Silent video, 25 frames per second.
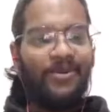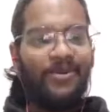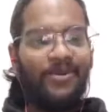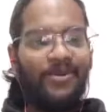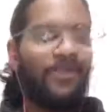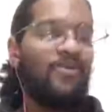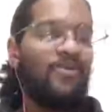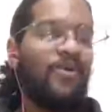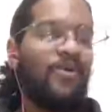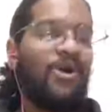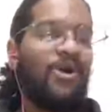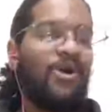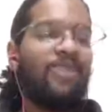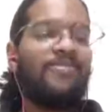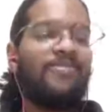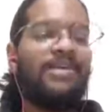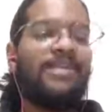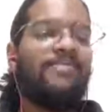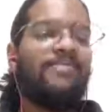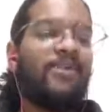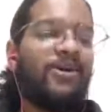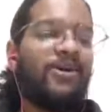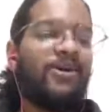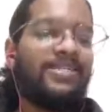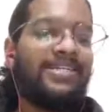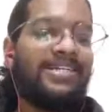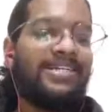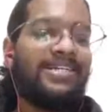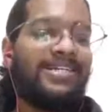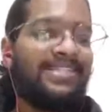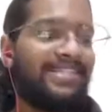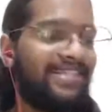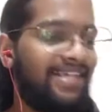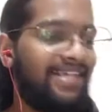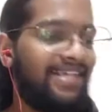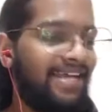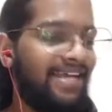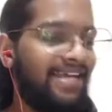don't know what beatboxing
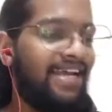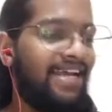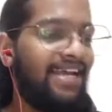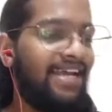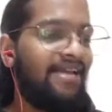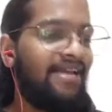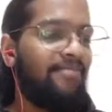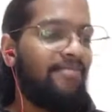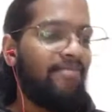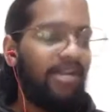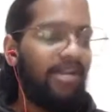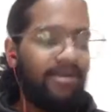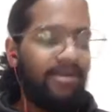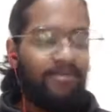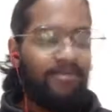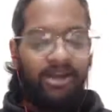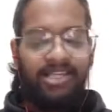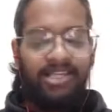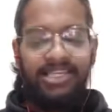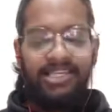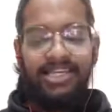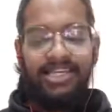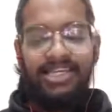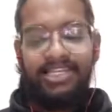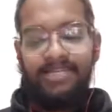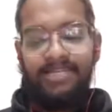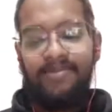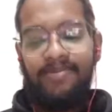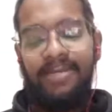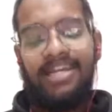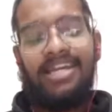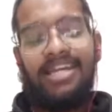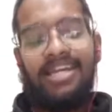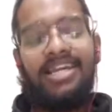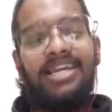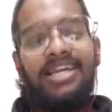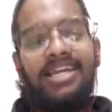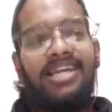is
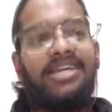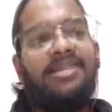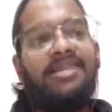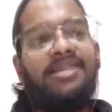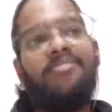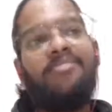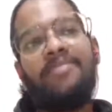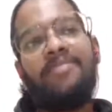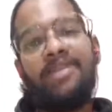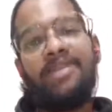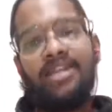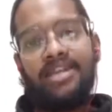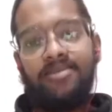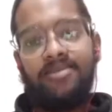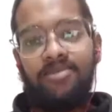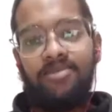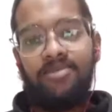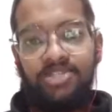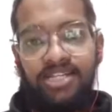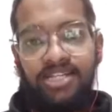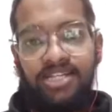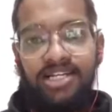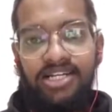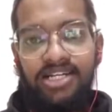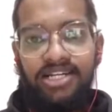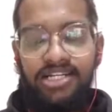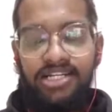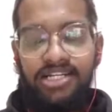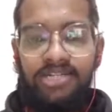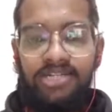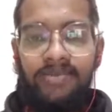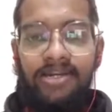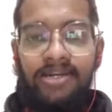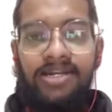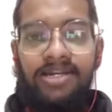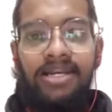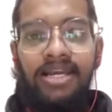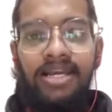mainly mimicking musical
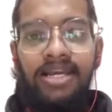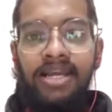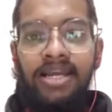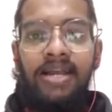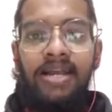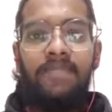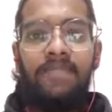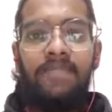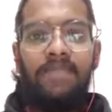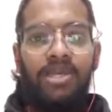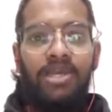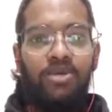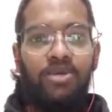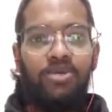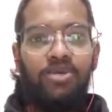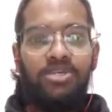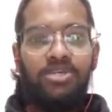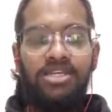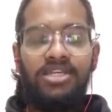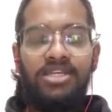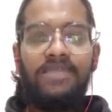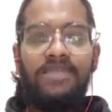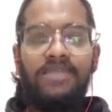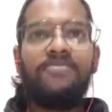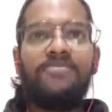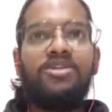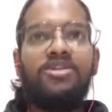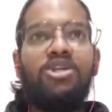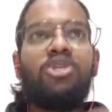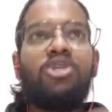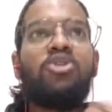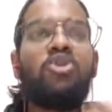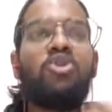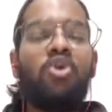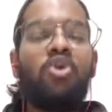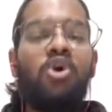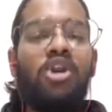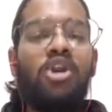instrument by using
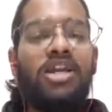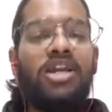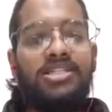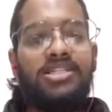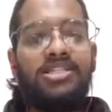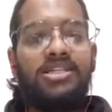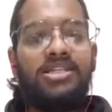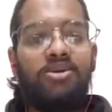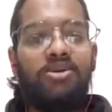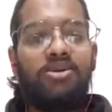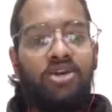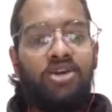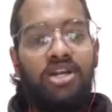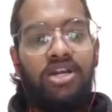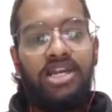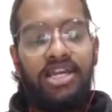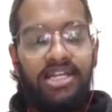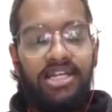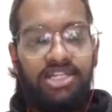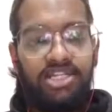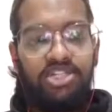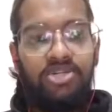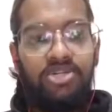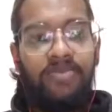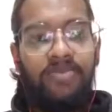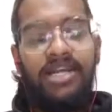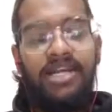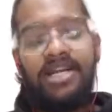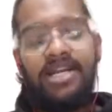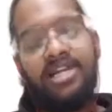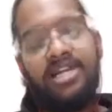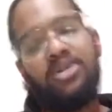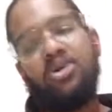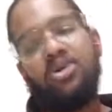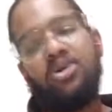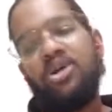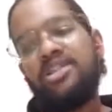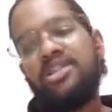your throat as the only instrument
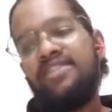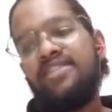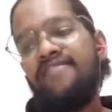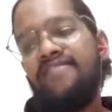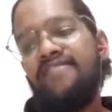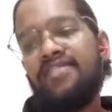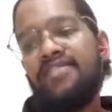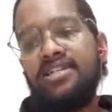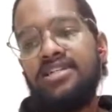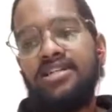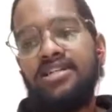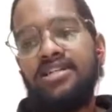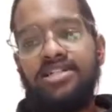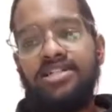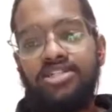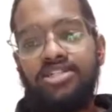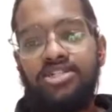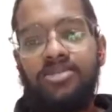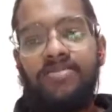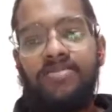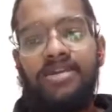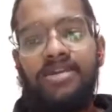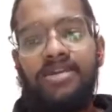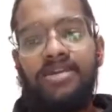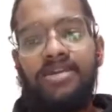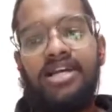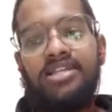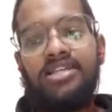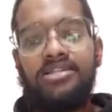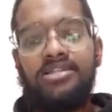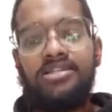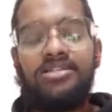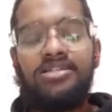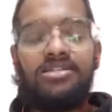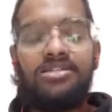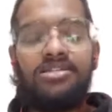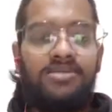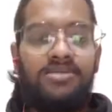and no other physical instrument as
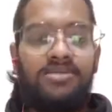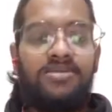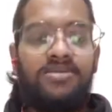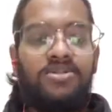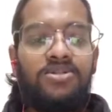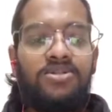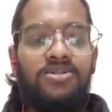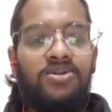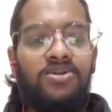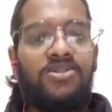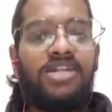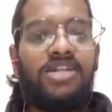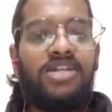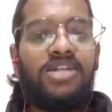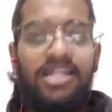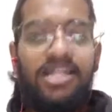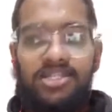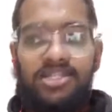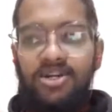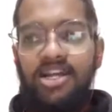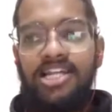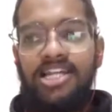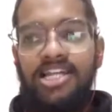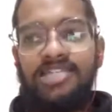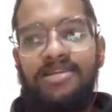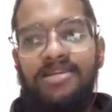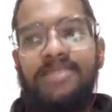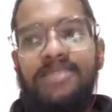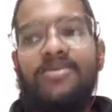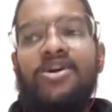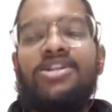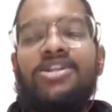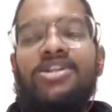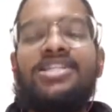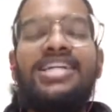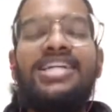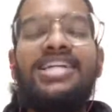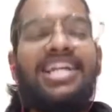such. So that is called as
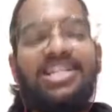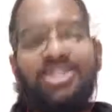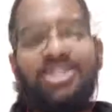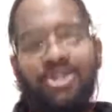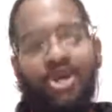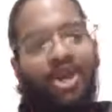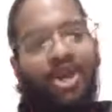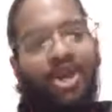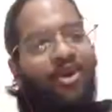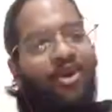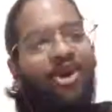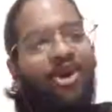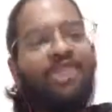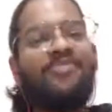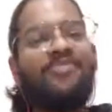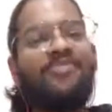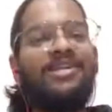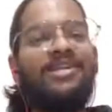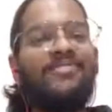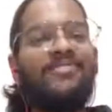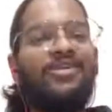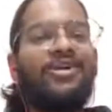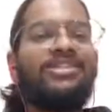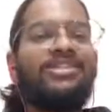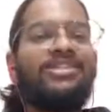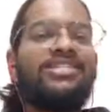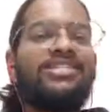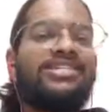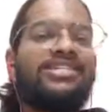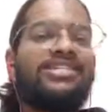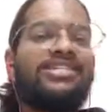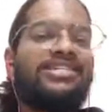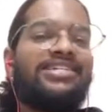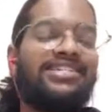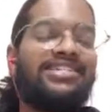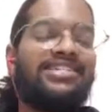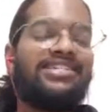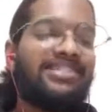beatboxing. And I'll show you what beatboxing
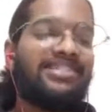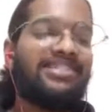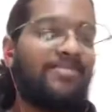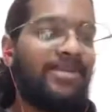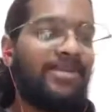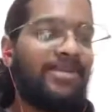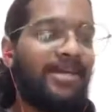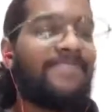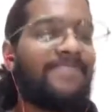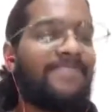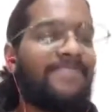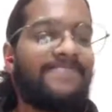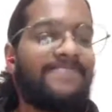is in some time.